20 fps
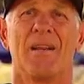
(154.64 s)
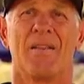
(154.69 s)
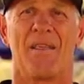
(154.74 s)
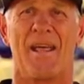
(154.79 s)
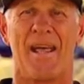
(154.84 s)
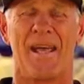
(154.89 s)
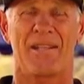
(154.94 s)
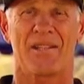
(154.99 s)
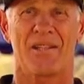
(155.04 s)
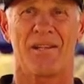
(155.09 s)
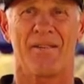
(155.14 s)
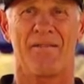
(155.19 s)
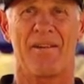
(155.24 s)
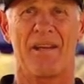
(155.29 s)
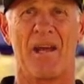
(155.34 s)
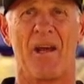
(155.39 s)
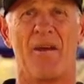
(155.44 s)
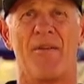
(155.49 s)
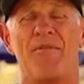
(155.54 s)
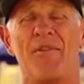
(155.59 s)
Thanks,
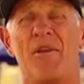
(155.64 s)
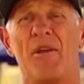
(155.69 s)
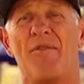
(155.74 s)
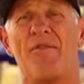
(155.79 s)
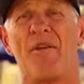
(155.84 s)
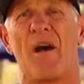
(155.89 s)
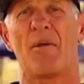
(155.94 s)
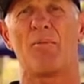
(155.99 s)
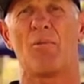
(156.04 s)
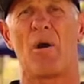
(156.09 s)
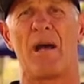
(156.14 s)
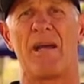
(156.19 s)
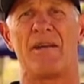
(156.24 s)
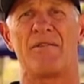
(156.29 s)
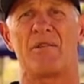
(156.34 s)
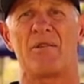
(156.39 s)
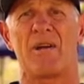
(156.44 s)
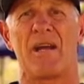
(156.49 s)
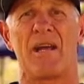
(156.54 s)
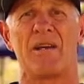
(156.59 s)
Livio. A few fun
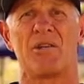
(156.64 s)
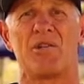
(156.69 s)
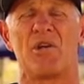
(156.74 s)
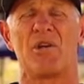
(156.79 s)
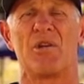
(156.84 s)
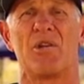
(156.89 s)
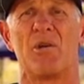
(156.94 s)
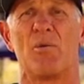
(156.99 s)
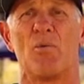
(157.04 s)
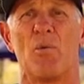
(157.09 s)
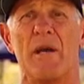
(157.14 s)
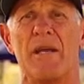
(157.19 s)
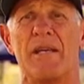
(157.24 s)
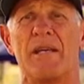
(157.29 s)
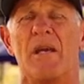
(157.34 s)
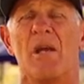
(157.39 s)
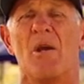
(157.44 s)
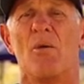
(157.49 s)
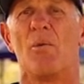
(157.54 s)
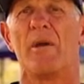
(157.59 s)
waves around during the
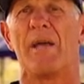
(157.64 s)
week.